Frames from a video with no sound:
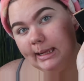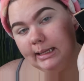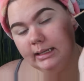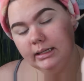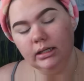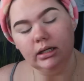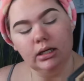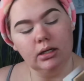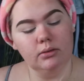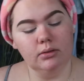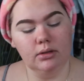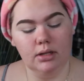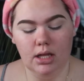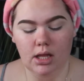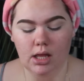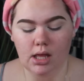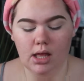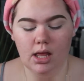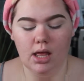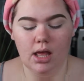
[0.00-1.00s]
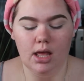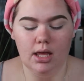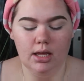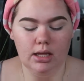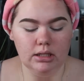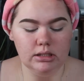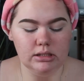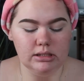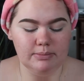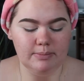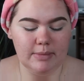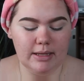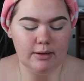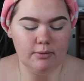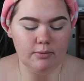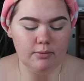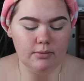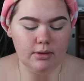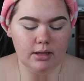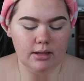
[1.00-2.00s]
You know, it's
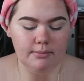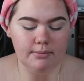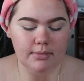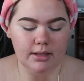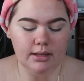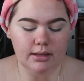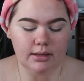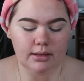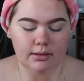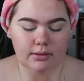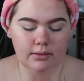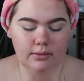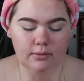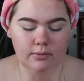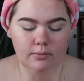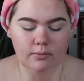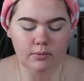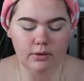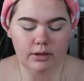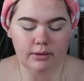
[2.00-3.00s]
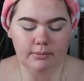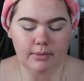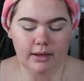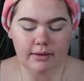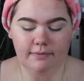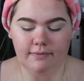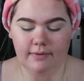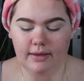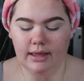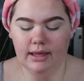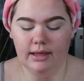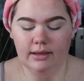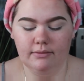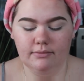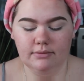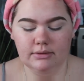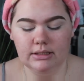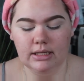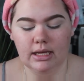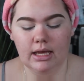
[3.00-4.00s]
been um, one of my
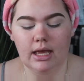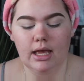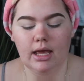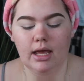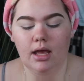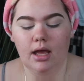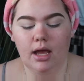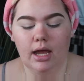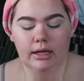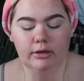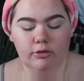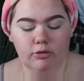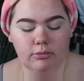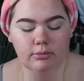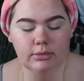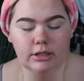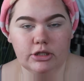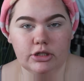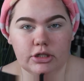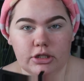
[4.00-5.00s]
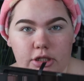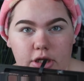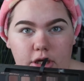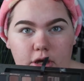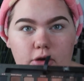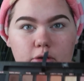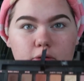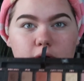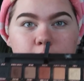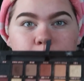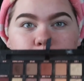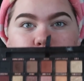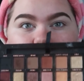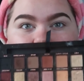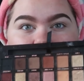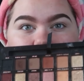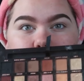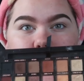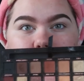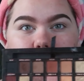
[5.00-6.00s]
faves. I normally just go in
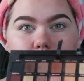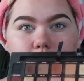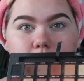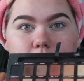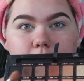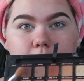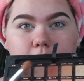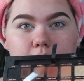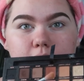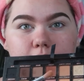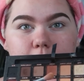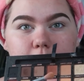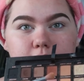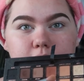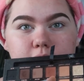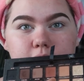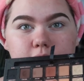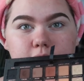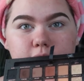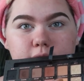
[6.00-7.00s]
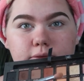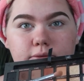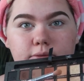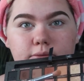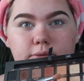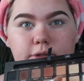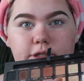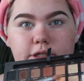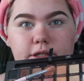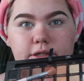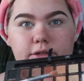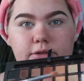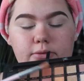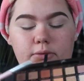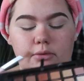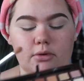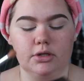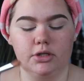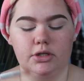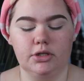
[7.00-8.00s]
between these two, which is
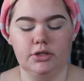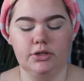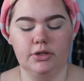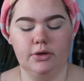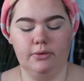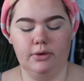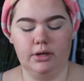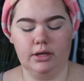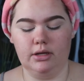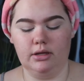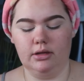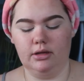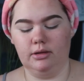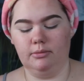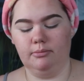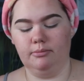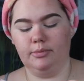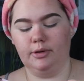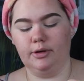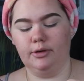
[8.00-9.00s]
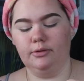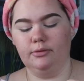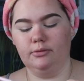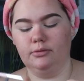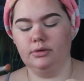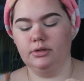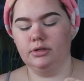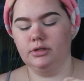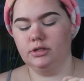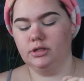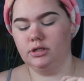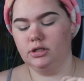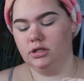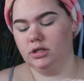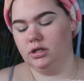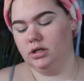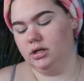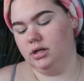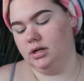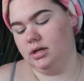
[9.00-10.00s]
Orange Soda and Burnt Orange,
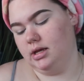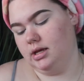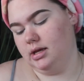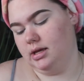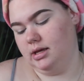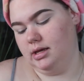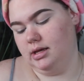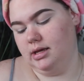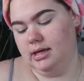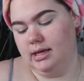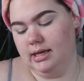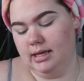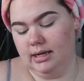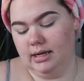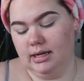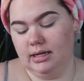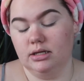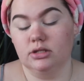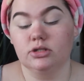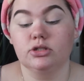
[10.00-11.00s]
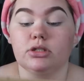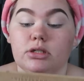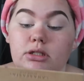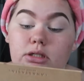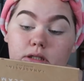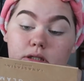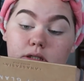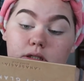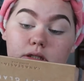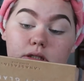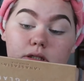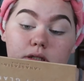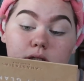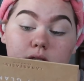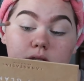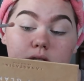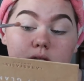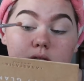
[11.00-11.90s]
and I'll just